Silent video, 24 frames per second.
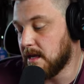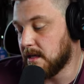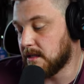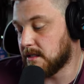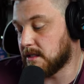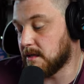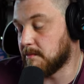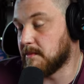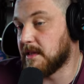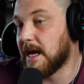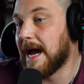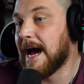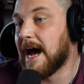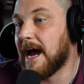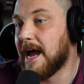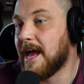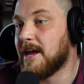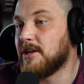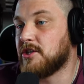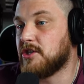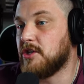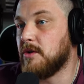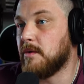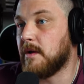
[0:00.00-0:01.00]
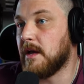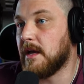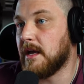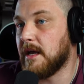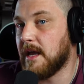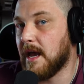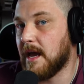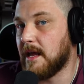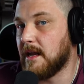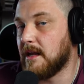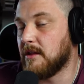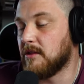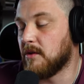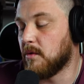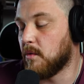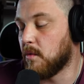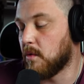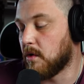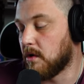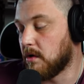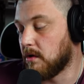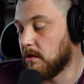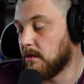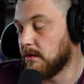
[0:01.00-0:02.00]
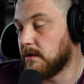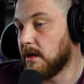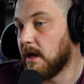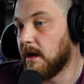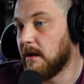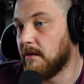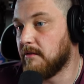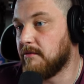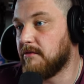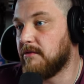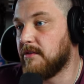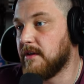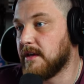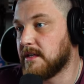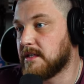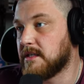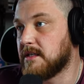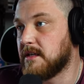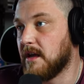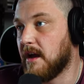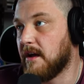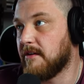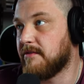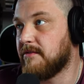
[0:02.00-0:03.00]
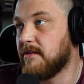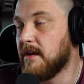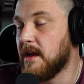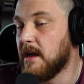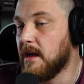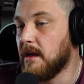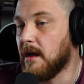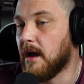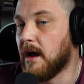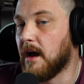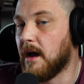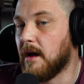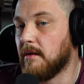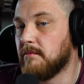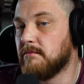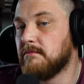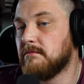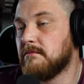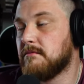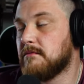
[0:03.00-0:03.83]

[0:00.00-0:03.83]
some of the highest you can get in the world of this stuff. Um,